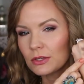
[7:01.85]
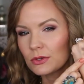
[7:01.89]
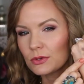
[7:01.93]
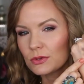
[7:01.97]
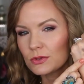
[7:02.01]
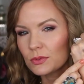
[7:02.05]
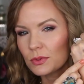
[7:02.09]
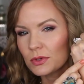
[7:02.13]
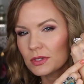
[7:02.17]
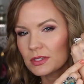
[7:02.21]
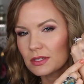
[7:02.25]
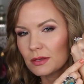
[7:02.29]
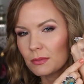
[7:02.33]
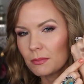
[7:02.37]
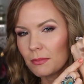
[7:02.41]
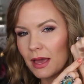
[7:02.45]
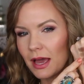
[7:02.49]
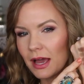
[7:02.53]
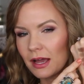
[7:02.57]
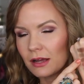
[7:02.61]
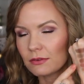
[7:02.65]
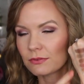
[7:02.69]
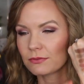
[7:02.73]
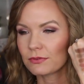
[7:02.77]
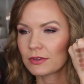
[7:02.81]
use with some
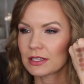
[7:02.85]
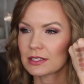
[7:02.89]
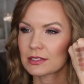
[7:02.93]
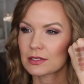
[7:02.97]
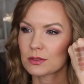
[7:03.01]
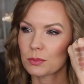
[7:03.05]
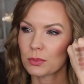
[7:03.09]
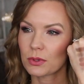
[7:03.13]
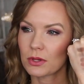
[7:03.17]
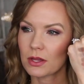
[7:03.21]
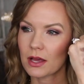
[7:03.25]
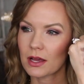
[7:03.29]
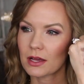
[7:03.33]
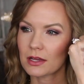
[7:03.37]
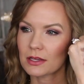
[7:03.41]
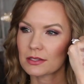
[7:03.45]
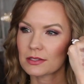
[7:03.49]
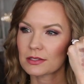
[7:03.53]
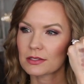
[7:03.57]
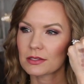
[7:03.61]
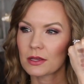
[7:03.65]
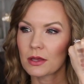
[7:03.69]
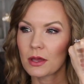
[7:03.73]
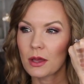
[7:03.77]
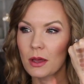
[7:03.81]
MAC Fix
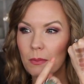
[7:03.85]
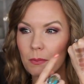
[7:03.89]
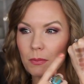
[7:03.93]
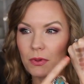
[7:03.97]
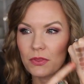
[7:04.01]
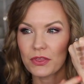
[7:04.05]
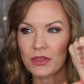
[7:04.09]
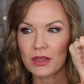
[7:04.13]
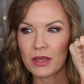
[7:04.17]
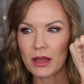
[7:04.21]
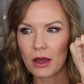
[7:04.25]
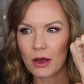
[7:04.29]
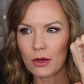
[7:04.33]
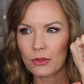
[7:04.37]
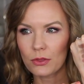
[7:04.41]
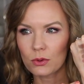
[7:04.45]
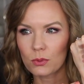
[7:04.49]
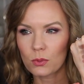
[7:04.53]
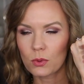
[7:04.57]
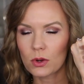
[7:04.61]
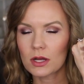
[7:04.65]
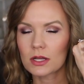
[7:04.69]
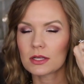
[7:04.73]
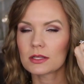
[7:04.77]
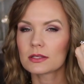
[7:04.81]
Plus, but the other
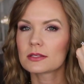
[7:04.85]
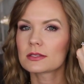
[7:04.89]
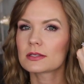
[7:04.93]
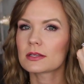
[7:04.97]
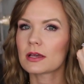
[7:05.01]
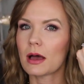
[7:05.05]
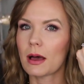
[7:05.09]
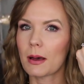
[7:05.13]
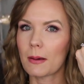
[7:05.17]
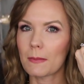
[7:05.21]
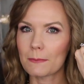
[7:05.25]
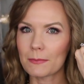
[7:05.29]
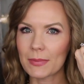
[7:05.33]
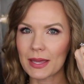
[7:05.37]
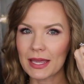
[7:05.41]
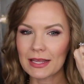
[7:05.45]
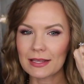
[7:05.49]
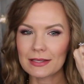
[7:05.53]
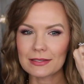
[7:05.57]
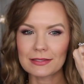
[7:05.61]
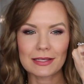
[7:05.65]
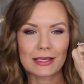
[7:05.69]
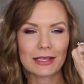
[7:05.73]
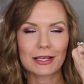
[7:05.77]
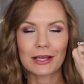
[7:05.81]
ones,
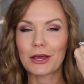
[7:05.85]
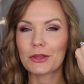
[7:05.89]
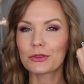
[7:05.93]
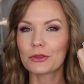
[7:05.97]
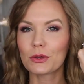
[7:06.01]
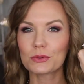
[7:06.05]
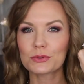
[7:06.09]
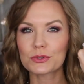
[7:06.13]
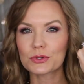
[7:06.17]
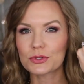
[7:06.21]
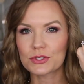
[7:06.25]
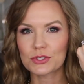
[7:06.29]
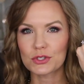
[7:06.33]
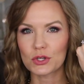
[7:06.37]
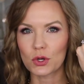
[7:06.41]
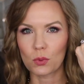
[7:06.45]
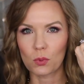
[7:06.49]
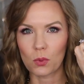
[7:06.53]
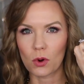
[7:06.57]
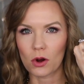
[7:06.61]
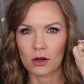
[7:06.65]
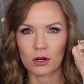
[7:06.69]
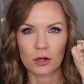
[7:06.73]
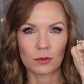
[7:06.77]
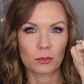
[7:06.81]
amazing. And those are still
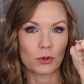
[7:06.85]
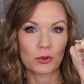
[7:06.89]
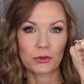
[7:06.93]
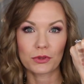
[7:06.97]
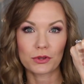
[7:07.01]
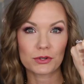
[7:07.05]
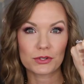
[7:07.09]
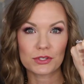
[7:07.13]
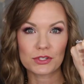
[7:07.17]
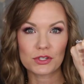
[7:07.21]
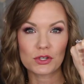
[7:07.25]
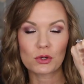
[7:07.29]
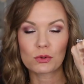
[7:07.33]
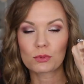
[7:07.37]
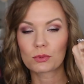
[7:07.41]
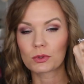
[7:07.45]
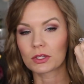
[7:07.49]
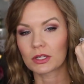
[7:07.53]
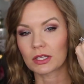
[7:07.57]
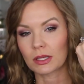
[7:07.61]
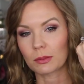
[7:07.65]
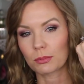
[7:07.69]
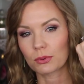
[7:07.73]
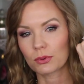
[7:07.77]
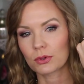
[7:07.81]
workable. They're still
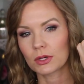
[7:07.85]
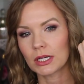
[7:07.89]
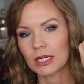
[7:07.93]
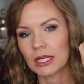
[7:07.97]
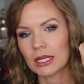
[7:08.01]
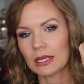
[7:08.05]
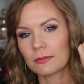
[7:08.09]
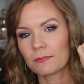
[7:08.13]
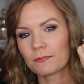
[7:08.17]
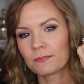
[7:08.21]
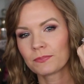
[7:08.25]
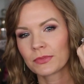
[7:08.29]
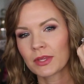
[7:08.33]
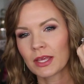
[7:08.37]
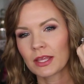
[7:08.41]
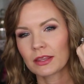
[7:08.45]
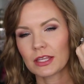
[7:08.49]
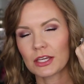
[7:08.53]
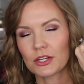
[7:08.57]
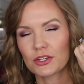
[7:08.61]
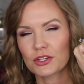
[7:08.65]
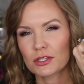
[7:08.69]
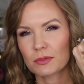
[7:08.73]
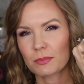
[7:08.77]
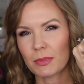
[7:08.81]
really pretty.
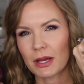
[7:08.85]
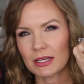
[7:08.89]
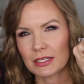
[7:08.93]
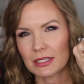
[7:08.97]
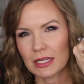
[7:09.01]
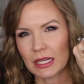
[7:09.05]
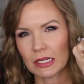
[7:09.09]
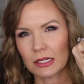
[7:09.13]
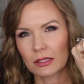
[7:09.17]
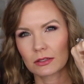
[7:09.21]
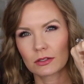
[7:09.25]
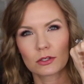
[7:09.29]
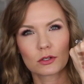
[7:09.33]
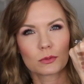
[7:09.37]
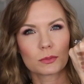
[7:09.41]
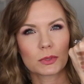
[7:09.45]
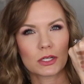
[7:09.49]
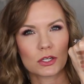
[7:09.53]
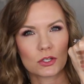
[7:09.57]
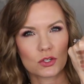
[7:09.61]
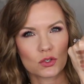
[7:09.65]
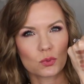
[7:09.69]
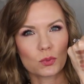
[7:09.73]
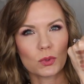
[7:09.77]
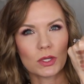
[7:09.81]
They just might take a little bit
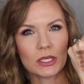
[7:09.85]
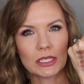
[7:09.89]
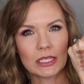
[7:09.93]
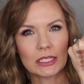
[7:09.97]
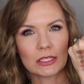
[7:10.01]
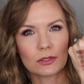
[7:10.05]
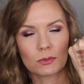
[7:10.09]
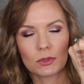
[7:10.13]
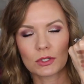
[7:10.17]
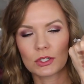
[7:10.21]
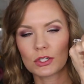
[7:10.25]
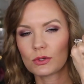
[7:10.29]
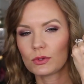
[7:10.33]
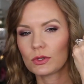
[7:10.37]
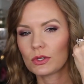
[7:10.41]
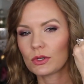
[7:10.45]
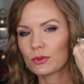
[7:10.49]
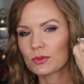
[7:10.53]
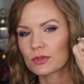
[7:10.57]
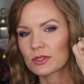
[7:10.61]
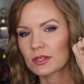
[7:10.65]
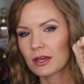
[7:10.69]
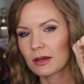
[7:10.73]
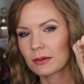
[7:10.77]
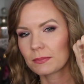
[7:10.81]
of tweaking when you
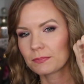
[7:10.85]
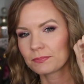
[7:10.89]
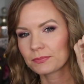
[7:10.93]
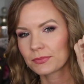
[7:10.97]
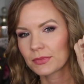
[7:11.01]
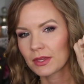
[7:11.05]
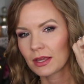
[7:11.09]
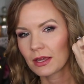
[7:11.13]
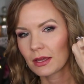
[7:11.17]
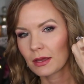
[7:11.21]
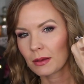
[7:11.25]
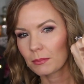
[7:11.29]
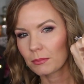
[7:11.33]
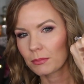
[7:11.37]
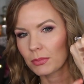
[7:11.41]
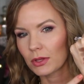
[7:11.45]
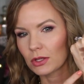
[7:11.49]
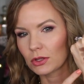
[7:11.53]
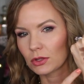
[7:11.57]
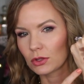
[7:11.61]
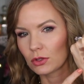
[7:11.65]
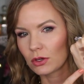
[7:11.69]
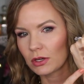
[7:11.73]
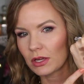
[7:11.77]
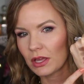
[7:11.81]
use them,
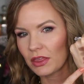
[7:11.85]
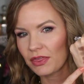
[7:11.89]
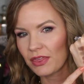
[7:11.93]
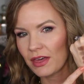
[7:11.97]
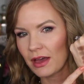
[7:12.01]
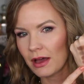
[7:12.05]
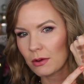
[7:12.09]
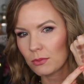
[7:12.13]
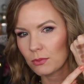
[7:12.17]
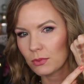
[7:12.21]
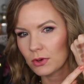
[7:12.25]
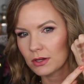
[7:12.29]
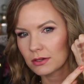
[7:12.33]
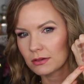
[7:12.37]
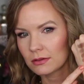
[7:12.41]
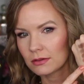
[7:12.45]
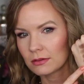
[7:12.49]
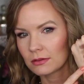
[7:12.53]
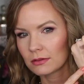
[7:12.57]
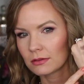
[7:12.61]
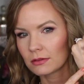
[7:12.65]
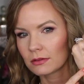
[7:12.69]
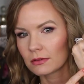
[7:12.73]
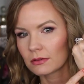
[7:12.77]
but look at that one,